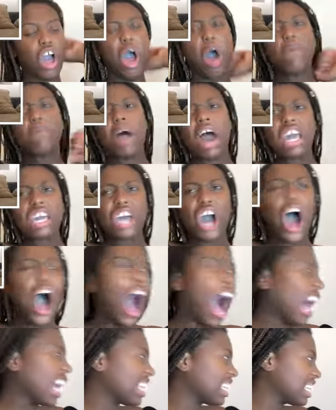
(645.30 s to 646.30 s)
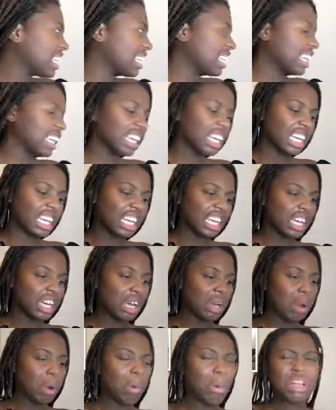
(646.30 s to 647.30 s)
Oh my god.
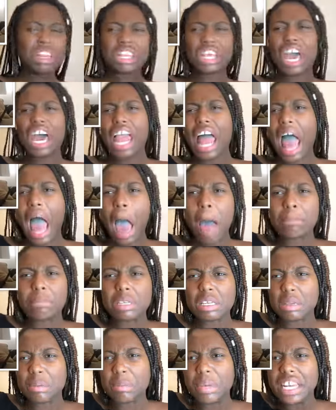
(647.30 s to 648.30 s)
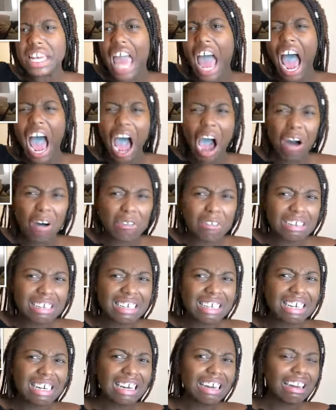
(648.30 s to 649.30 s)
What's gonna happen to me
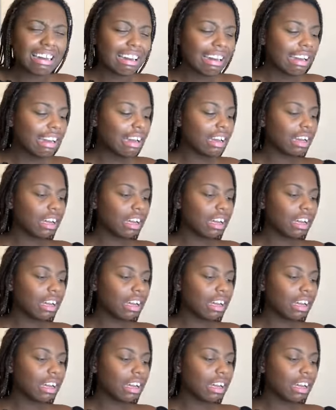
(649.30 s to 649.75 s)
now?